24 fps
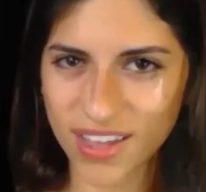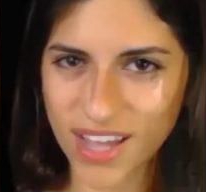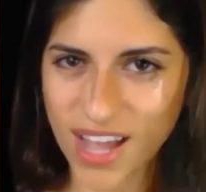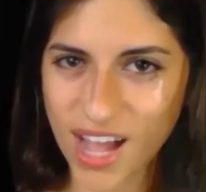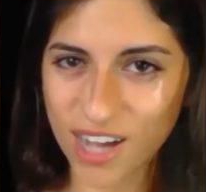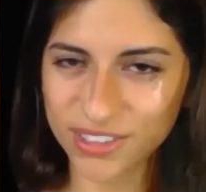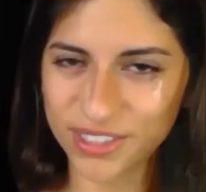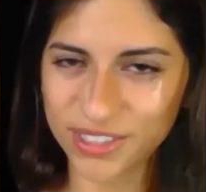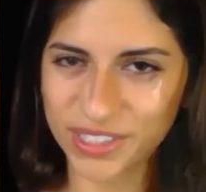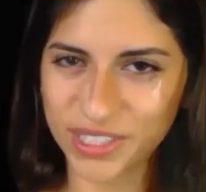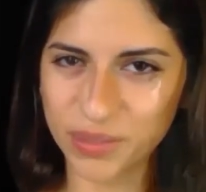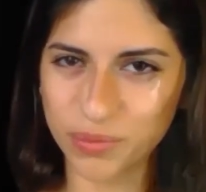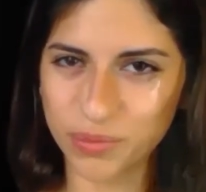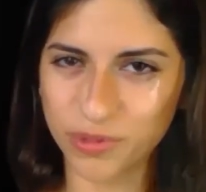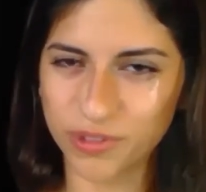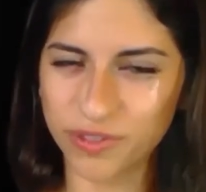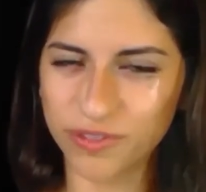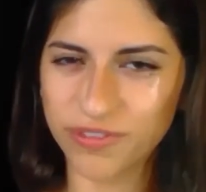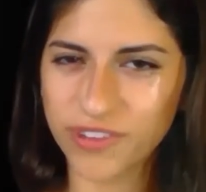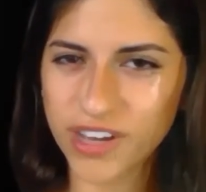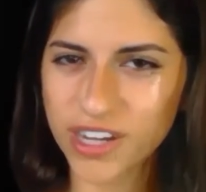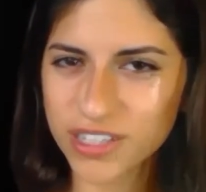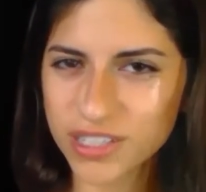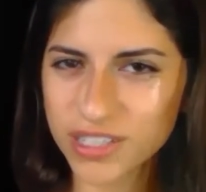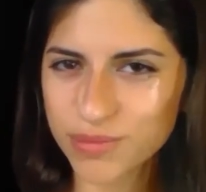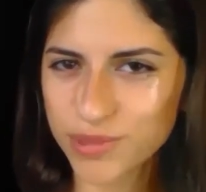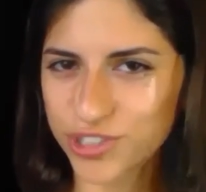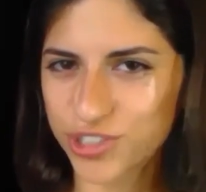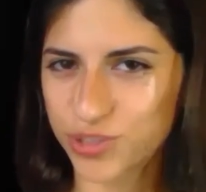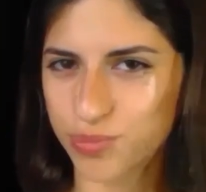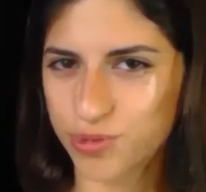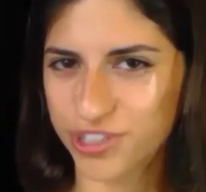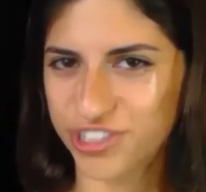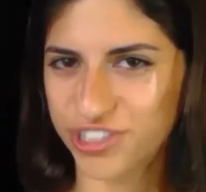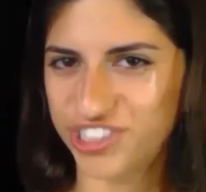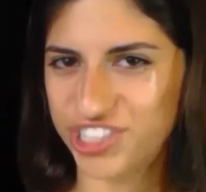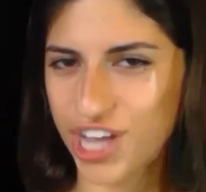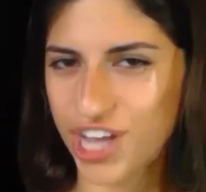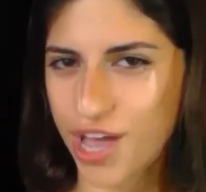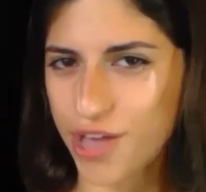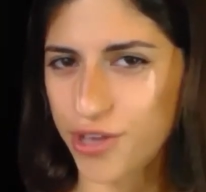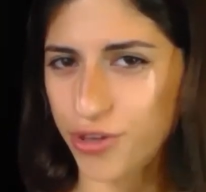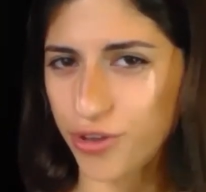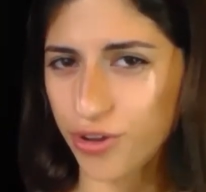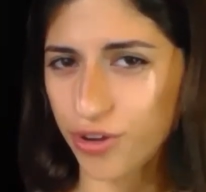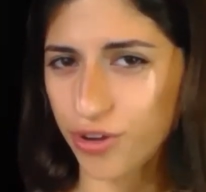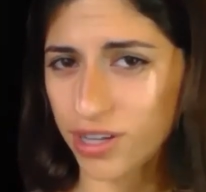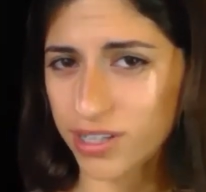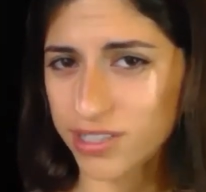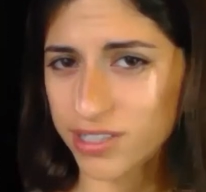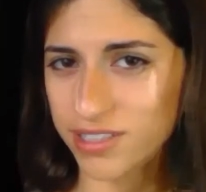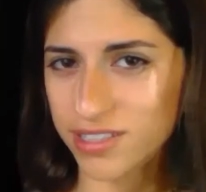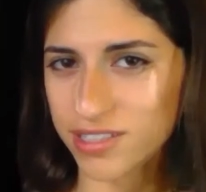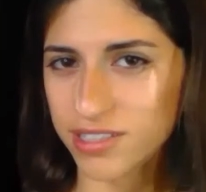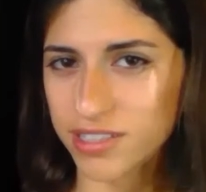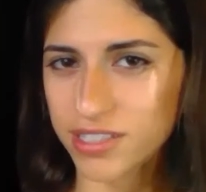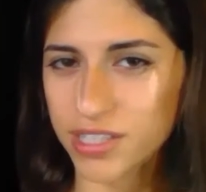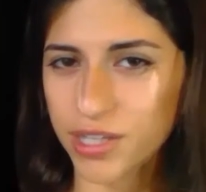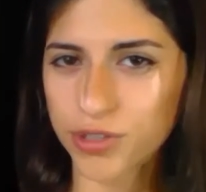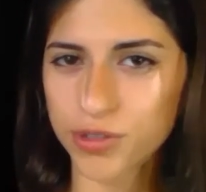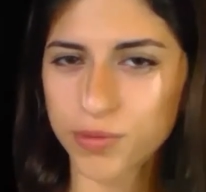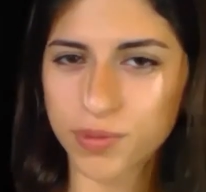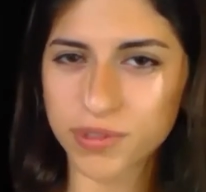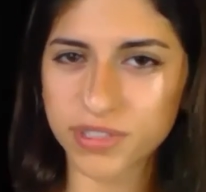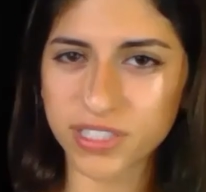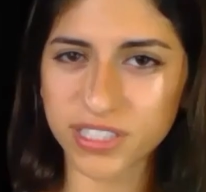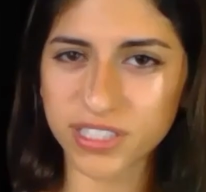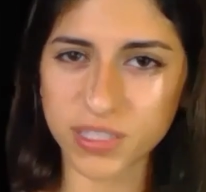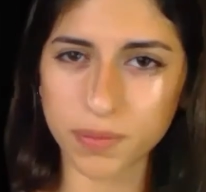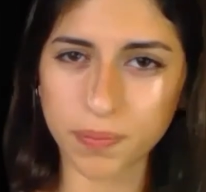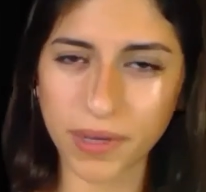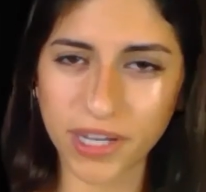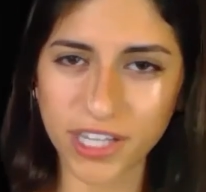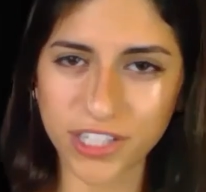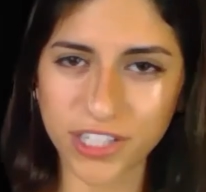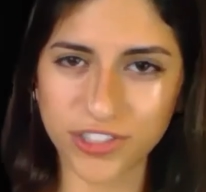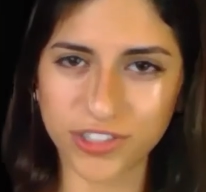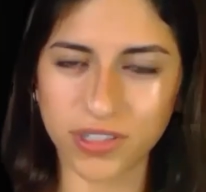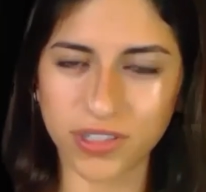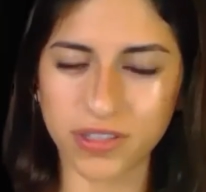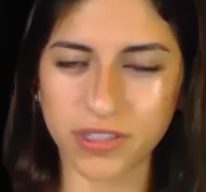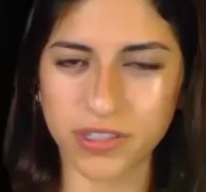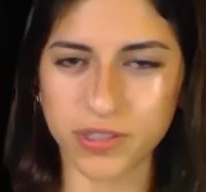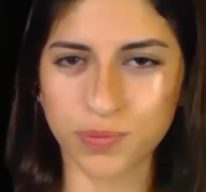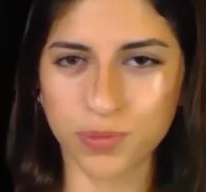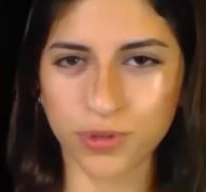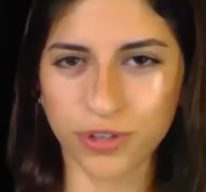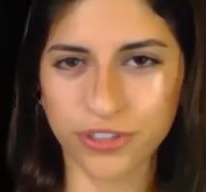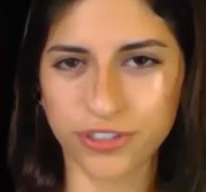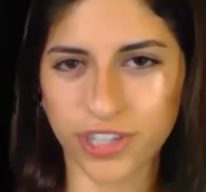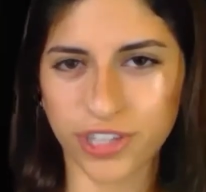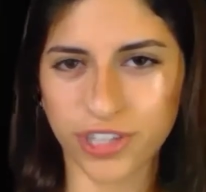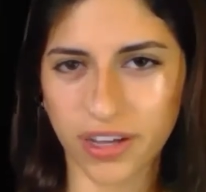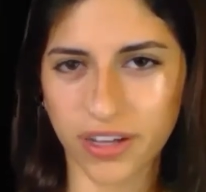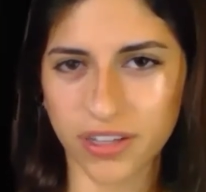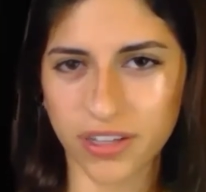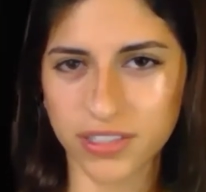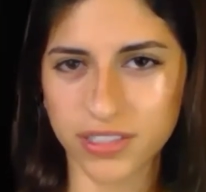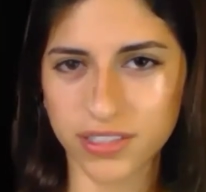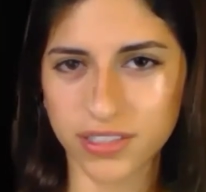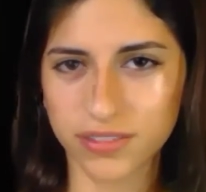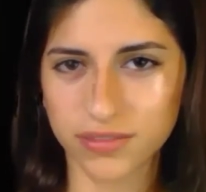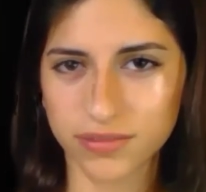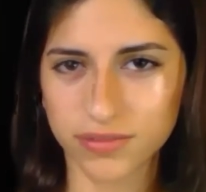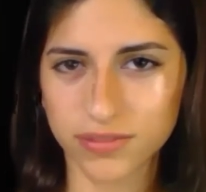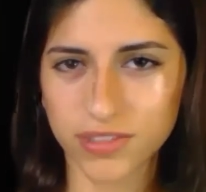Our team would very much appreciate your ideas and your participation in this project.